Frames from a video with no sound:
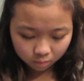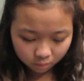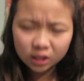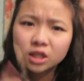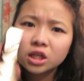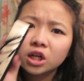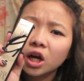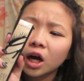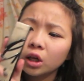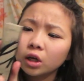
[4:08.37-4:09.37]
Season
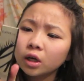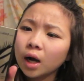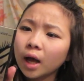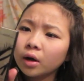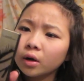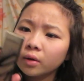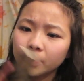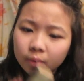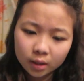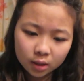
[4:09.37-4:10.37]
Color. I don't know
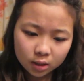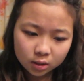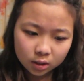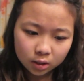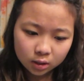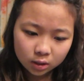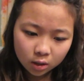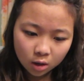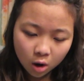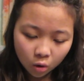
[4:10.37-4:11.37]
what brand this is.
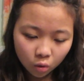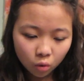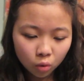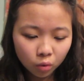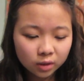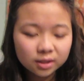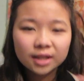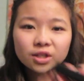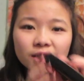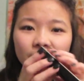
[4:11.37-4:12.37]
Ooh, the
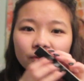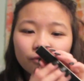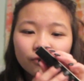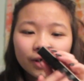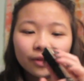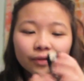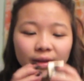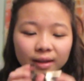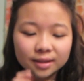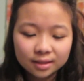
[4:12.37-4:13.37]
sides are like
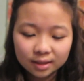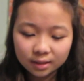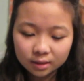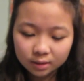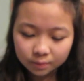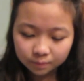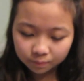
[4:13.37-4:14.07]
velvet. That's nice.